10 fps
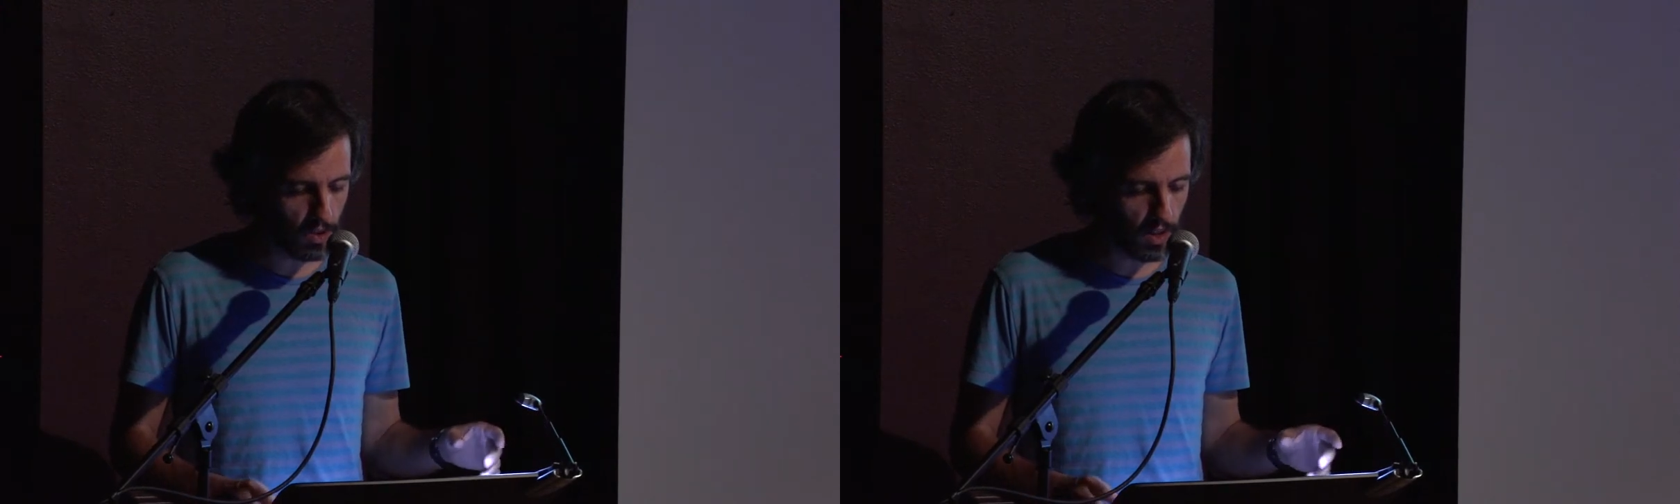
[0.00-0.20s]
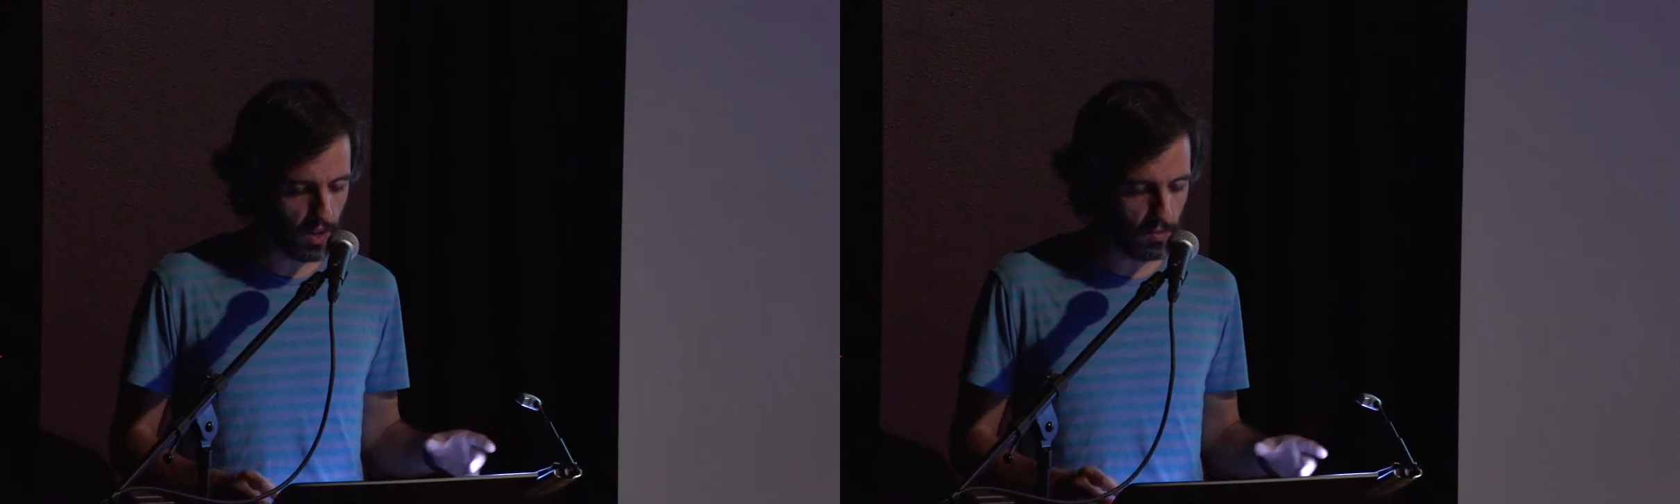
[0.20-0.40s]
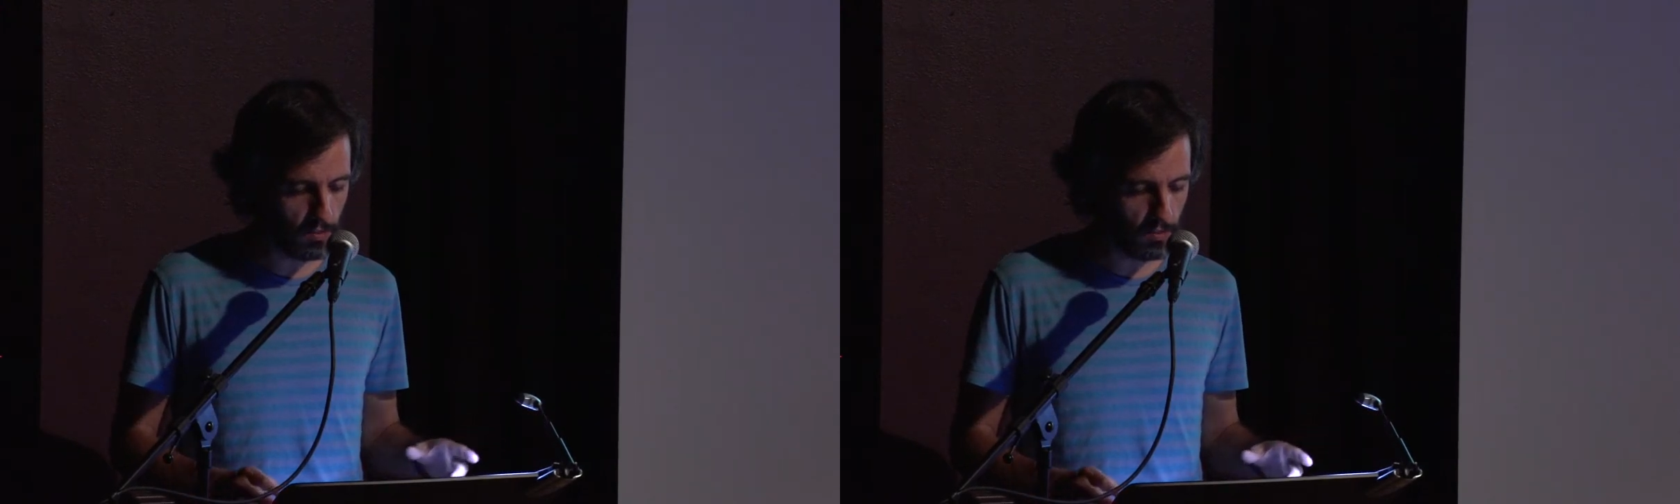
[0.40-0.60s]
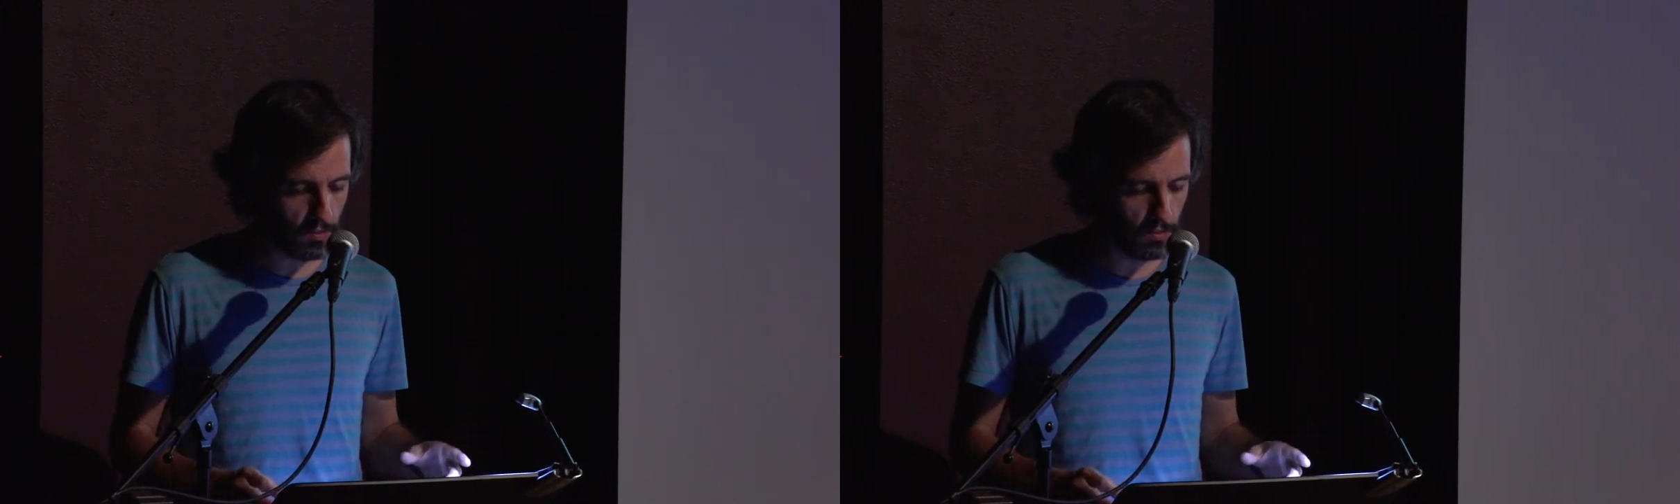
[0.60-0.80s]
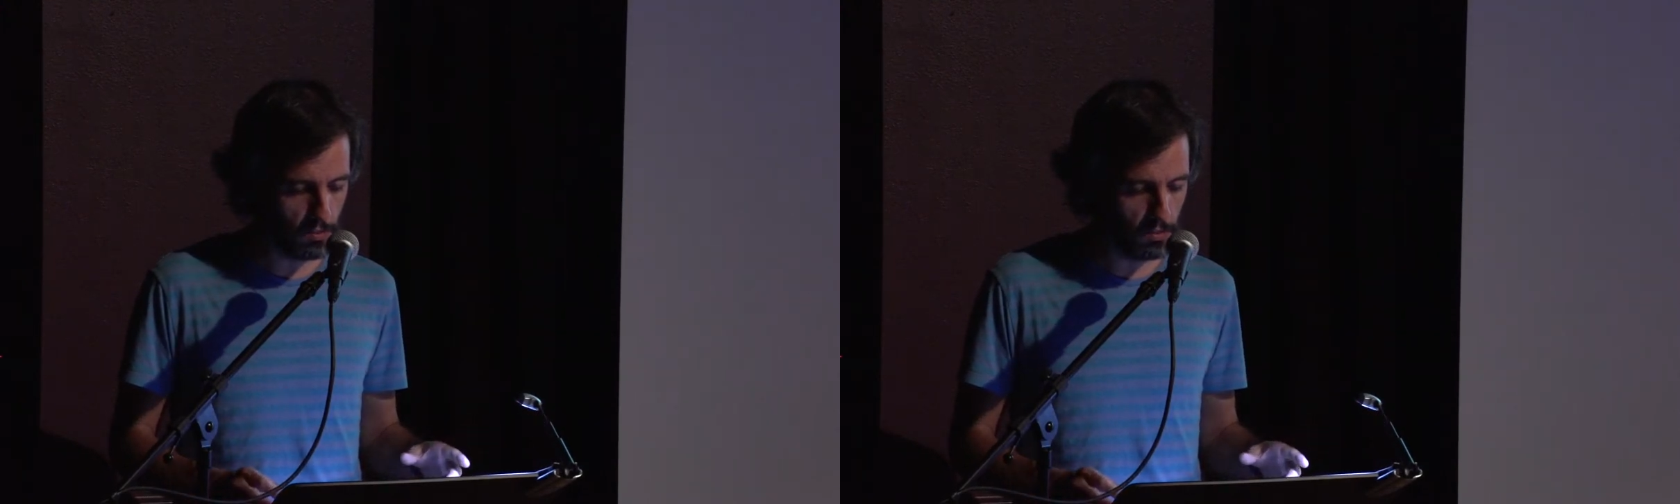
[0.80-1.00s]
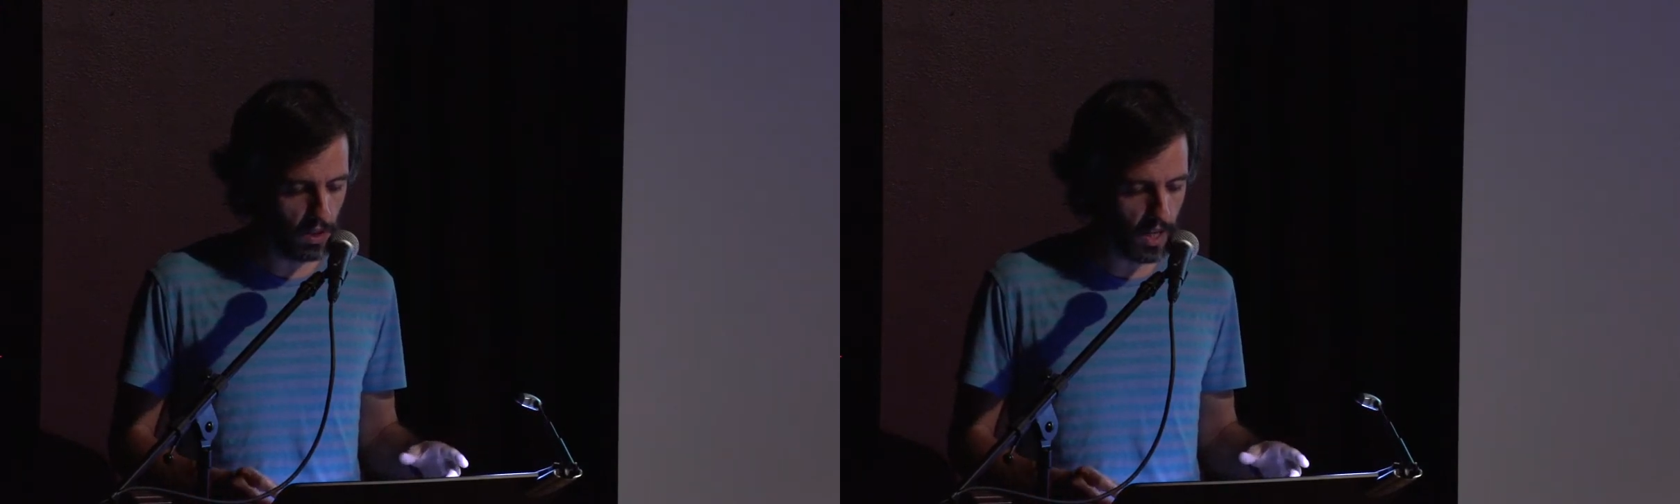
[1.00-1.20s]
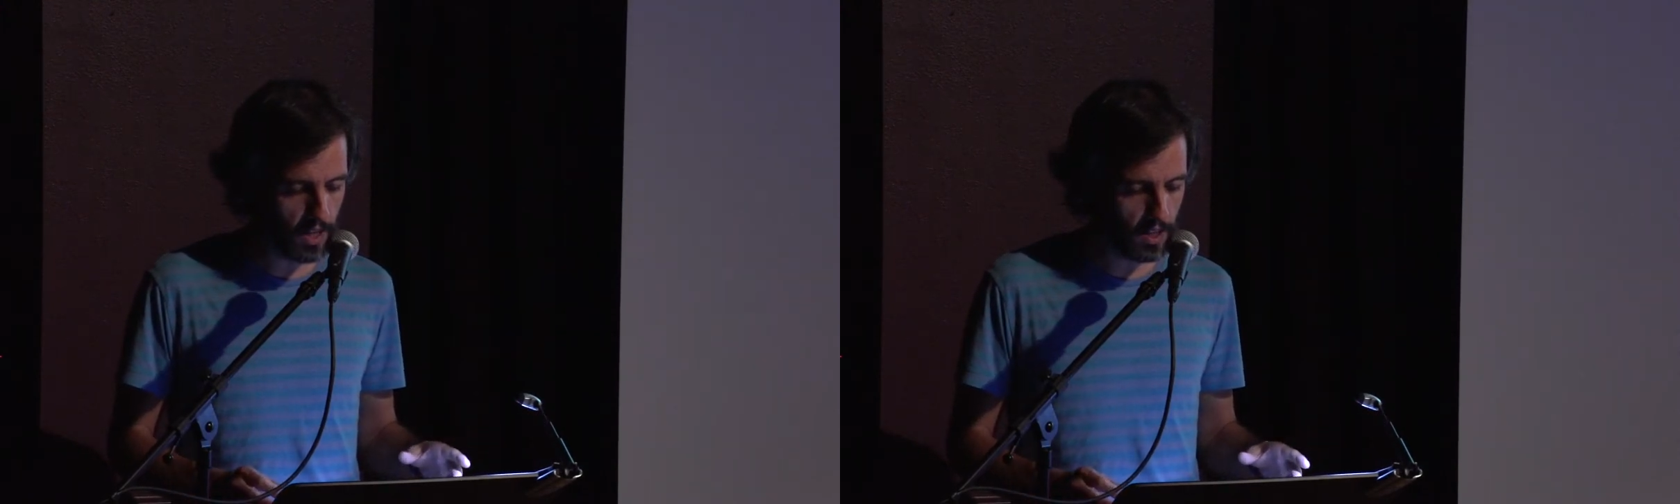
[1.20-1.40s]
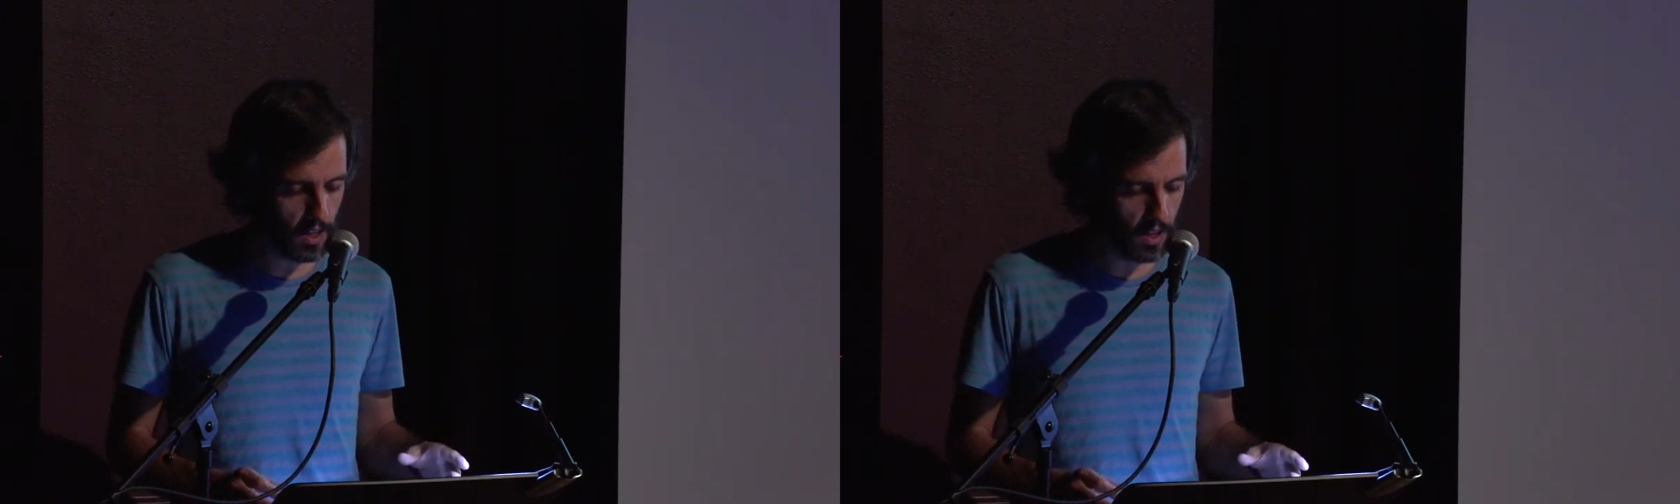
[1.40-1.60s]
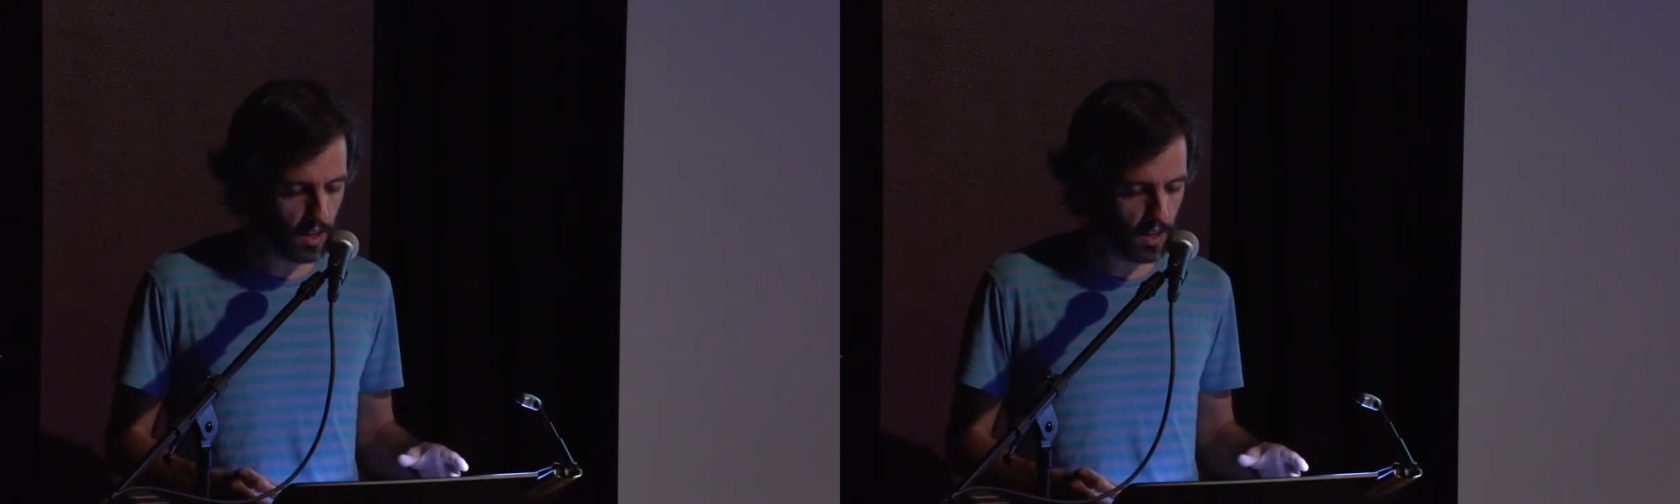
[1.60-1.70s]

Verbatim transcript: to him, blood.